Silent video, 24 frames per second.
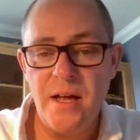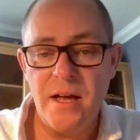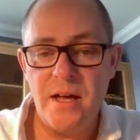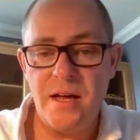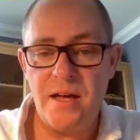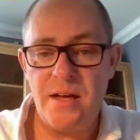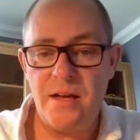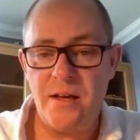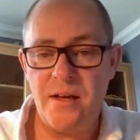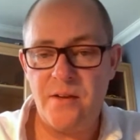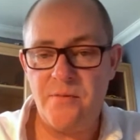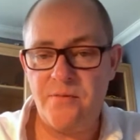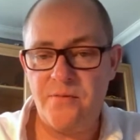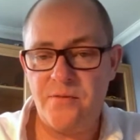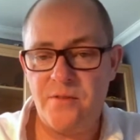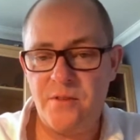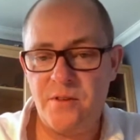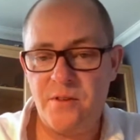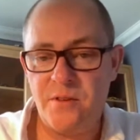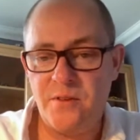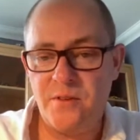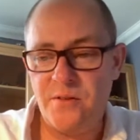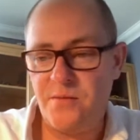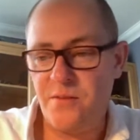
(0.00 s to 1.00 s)
and for
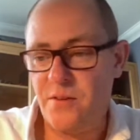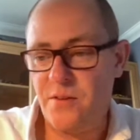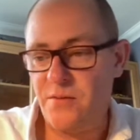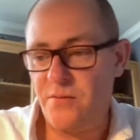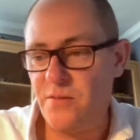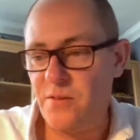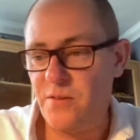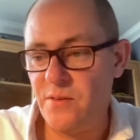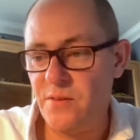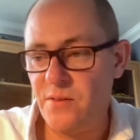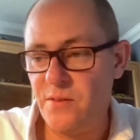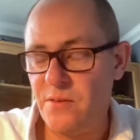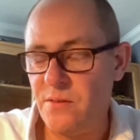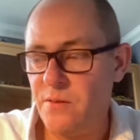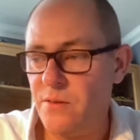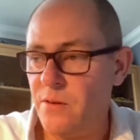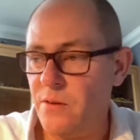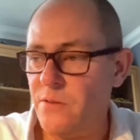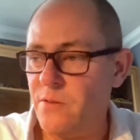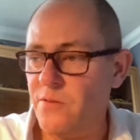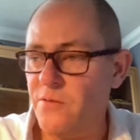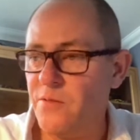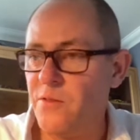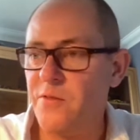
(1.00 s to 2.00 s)
the
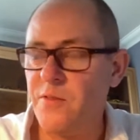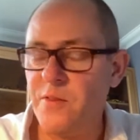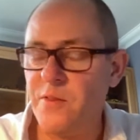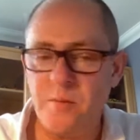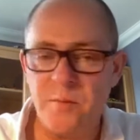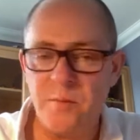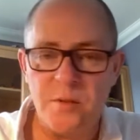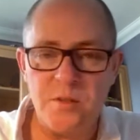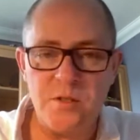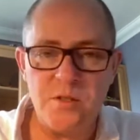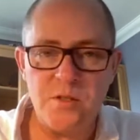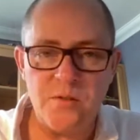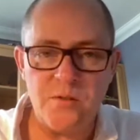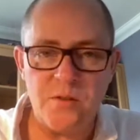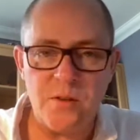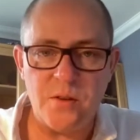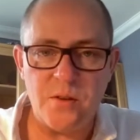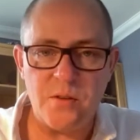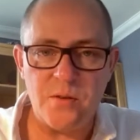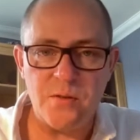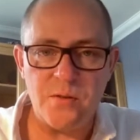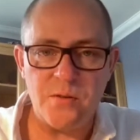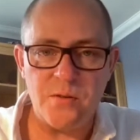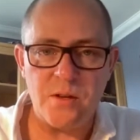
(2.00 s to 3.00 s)
fulfillment of
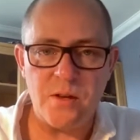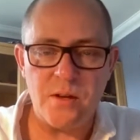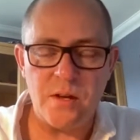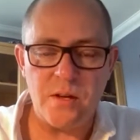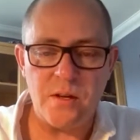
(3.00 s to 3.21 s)
those